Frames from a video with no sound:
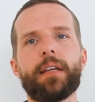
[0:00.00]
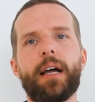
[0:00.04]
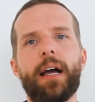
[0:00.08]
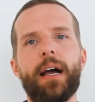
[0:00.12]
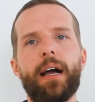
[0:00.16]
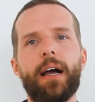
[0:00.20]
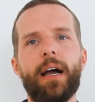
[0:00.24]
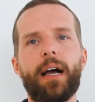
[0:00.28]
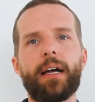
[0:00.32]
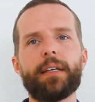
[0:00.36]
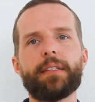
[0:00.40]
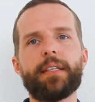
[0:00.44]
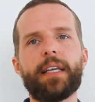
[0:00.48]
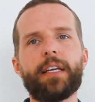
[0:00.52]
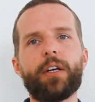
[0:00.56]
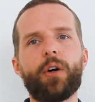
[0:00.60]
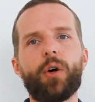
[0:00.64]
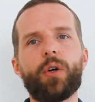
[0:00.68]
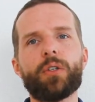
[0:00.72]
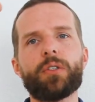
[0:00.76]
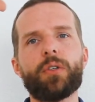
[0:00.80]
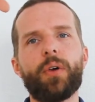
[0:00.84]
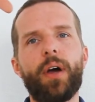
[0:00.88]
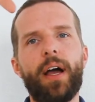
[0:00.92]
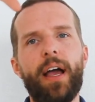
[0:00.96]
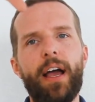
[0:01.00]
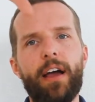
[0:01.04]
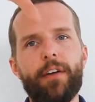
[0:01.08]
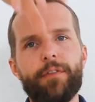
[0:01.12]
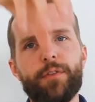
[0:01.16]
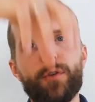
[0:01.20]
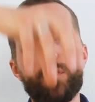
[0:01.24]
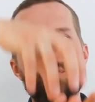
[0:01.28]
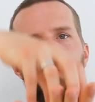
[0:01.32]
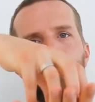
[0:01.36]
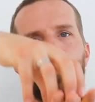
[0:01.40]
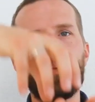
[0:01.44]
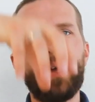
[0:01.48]
I think also I
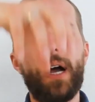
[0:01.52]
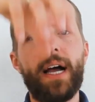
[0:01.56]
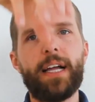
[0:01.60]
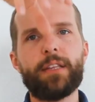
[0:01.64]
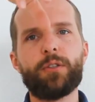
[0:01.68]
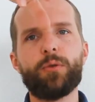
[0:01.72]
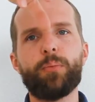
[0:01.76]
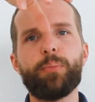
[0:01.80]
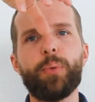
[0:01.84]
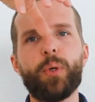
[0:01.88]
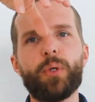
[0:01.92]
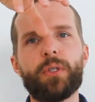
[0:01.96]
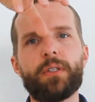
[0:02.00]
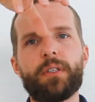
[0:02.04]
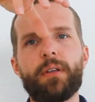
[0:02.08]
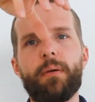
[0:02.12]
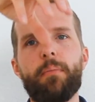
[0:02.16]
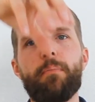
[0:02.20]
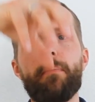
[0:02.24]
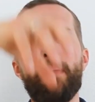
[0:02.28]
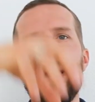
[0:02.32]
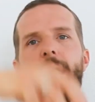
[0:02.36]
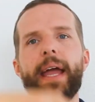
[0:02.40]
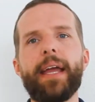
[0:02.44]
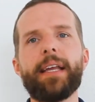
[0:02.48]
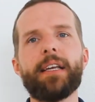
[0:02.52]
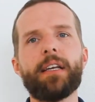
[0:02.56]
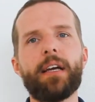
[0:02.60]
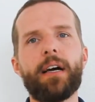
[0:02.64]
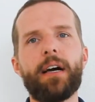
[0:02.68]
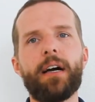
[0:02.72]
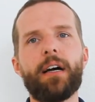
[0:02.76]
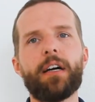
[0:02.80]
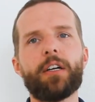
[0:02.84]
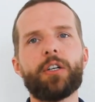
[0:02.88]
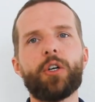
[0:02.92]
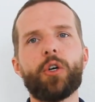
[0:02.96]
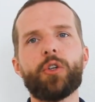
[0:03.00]
had to put the main
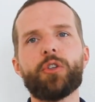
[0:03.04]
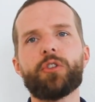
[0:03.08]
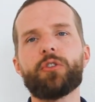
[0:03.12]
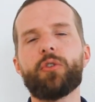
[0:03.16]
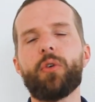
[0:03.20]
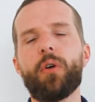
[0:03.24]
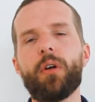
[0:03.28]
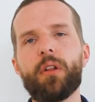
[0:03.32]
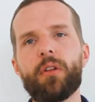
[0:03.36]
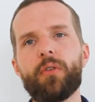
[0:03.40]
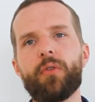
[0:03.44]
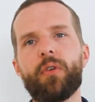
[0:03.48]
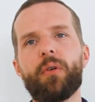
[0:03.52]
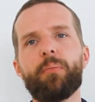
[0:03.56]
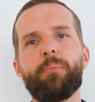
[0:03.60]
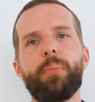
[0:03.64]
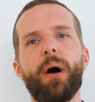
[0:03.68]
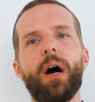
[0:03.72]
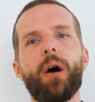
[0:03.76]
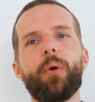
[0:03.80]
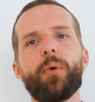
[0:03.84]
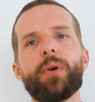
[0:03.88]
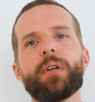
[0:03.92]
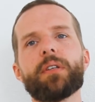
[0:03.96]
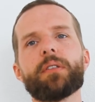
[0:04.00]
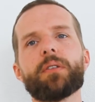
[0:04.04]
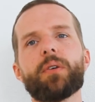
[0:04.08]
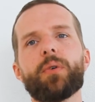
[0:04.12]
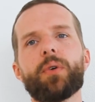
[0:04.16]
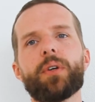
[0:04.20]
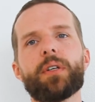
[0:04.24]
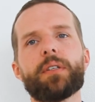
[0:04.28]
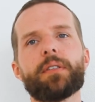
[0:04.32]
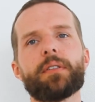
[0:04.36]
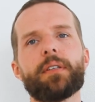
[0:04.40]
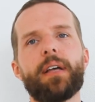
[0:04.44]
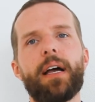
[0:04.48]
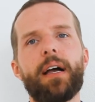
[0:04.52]
controller or power
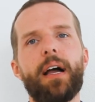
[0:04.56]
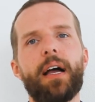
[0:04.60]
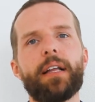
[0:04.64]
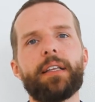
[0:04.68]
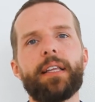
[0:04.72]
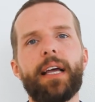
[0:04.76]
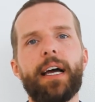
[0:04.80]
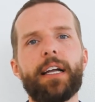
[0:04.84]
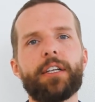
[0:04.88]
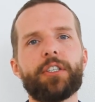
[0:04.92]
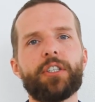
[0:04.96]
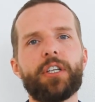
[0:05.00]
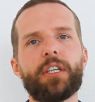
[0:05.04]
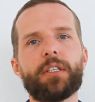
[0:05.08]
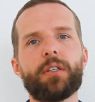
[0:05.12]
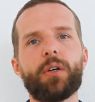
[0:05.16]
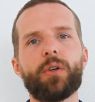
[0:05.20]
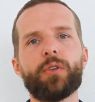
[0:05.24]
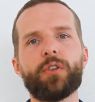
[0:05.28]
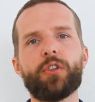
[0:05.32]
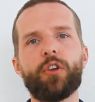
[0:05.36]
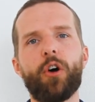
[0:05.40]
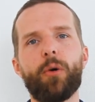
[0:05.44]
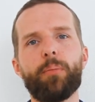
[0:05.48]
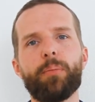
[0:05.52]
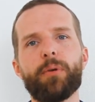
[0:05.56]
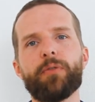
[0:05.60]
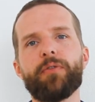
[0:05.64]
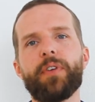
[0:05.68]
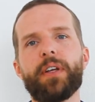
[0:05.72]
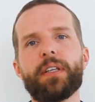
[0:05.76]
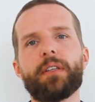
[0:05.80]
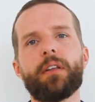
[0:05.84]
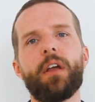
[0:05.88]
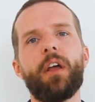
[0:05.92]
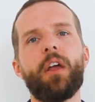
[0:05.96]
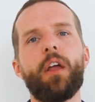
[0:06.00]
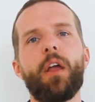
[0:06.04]
source, attach it on top of
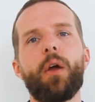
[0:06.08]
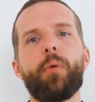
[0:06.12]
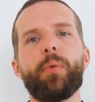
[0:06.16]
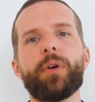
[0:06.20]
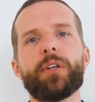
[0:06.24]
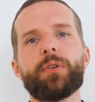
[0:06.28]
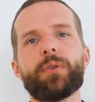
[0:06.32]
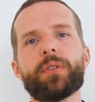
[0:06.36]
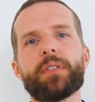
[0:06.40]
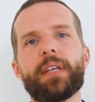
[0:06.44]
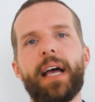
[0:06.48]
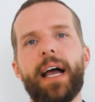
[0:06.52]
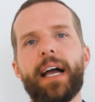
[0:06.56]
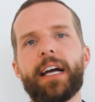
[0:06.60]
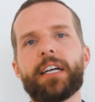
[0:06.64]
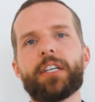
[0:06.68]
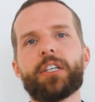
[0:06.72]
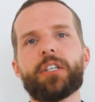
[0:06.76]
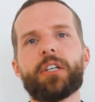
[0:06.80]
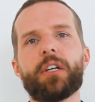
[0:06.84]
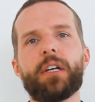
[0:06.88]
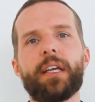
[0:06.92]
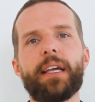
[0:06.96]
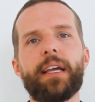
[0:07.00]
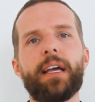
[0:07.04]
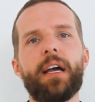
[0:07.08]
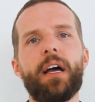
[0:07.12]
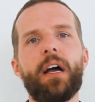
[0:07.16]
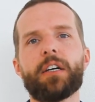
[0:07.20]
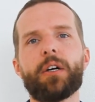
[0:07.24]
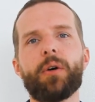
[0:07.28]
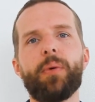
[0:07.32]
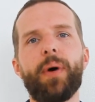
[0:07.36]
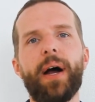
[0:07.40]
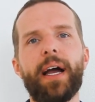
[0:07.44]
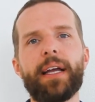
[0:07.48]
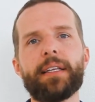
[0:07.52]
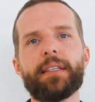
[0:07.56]
it, which was actually
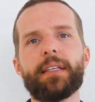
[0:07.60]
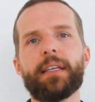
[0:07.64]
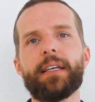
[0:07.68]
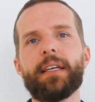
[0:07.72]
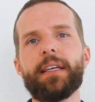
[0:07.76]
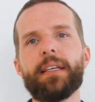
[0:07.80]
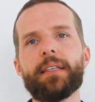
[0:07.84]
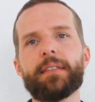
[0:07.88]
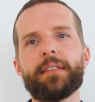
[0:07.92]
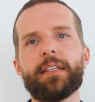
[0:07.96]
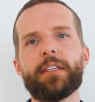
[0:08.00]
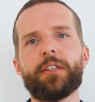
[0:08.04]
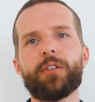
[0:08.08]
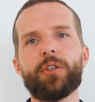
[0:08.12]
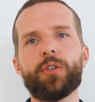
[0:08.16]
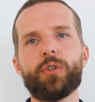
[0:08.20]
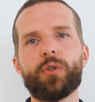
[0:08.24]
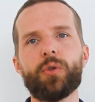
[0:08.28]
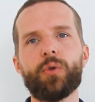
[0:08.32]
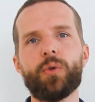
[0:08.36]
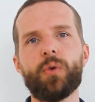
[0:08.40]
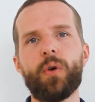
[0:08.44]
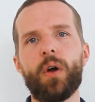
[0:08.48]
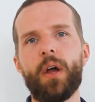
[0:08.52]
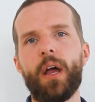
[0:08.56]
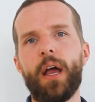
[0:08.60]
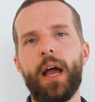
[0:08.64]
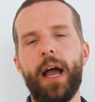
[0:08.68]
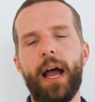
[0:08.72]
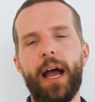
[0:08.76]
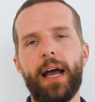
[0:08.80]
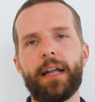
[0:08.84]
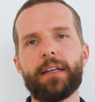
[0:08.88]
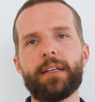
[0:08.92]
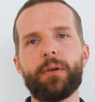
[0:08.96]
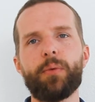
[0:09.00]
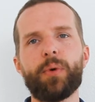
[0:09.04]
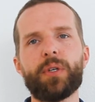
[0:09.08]
quite easy to do.
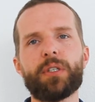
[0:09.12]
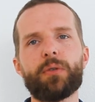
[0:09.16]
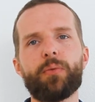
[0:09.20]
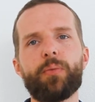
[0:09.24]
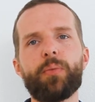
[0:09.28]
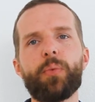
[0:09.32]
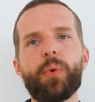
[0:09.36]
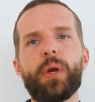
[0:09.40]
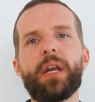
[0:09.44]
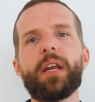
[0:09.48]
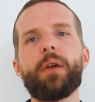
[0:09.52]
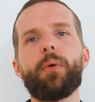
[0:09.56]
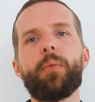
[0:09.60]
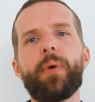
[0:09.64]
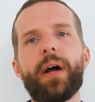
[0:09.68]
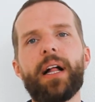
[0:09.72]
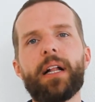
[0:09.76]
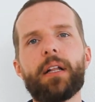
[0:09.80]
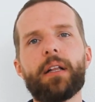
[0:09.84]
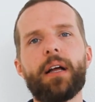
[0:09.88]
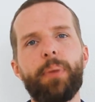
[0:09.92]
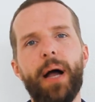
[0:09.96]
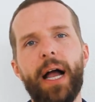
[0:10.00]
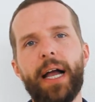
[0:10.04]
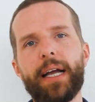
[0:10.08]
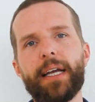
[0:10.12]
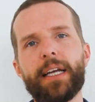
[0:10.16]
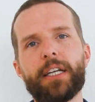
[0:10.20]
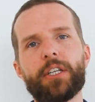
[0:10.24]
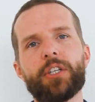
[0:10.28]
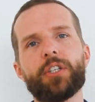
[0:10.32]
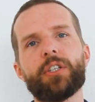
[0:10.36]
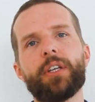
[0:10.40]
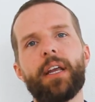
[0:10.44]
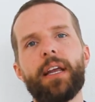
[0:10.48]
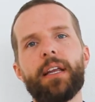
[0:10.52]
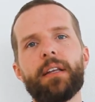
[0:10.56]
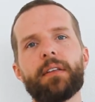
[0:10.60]
And it was really well
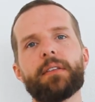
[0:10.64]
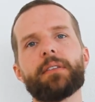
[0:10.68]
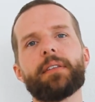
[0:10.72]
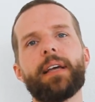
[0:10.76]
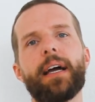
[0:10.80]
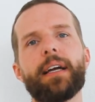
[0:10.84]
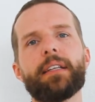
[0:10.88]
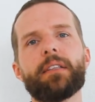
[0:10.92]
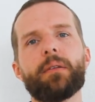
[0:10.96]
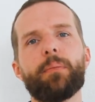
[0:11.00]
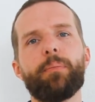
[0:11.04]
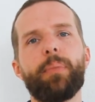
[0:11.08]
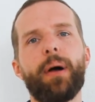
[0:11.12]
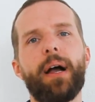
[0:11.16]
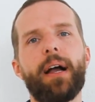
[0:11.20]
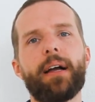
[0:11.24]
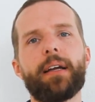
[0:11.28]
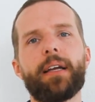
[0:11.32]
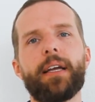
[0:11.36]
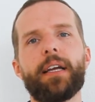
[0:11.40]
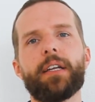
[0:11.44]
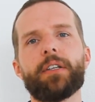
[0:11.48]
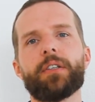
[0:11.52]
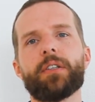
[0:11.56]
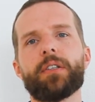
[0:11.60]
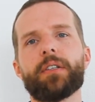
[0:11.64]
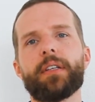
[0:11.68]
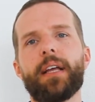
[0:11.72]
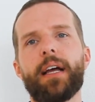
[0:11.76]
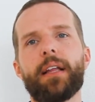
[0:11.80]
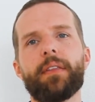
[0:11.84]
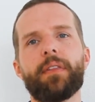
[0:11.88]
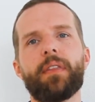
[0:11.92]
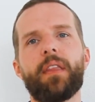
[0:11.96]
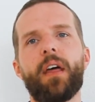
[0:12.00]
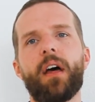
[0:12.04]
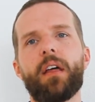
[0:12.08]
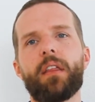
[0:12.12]
packaged inside the package
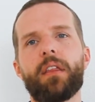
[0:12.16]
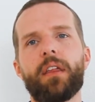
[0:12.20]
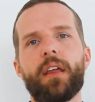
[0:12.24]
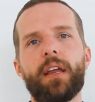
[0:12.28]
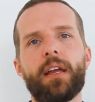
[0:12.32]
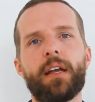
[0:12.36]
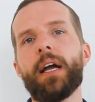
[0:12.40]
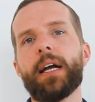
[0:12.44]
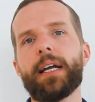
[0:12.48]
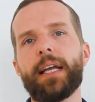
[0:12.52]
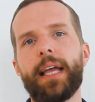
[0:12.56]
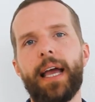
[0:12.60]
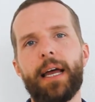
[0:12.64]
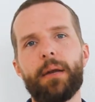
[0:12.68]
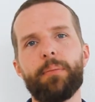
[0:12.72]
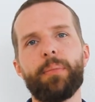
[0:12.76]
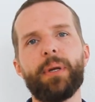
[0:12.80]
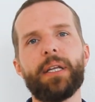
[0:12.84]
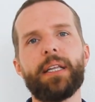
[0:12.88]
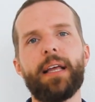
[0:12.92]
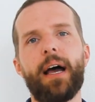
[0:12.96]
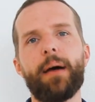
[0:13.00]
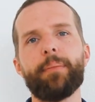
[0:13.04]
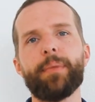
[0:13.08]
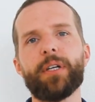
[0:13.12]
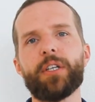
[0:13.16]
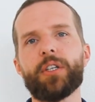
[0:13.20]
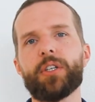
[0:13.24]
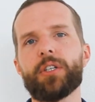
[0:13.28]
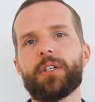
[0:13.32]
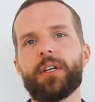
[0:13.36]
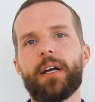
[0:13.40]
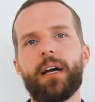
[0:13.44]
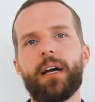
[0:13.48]
that nothing can be damaged.